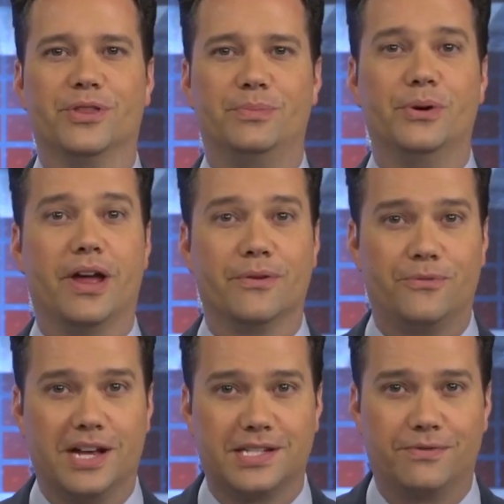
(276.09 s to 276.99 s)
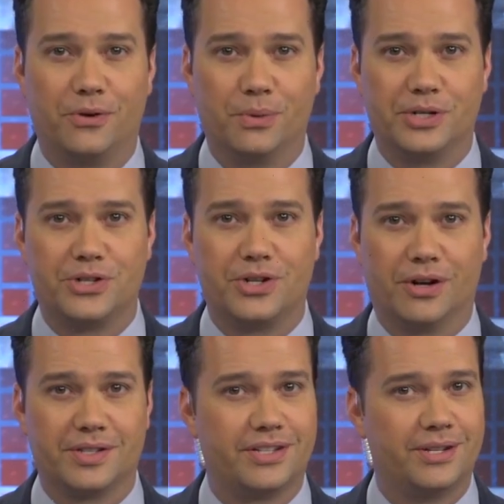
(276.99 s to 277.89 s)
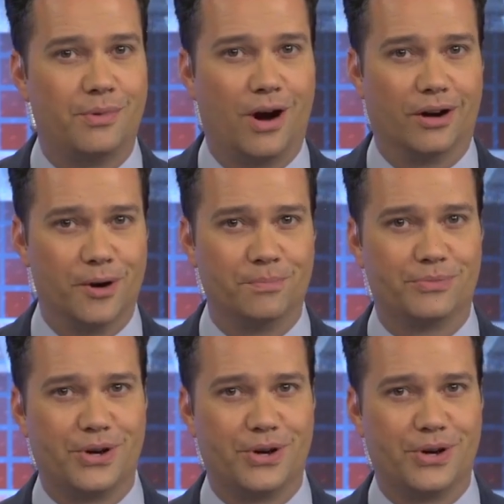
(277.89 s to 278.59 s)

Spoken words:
the Boudin Festival, which starts tomorrow.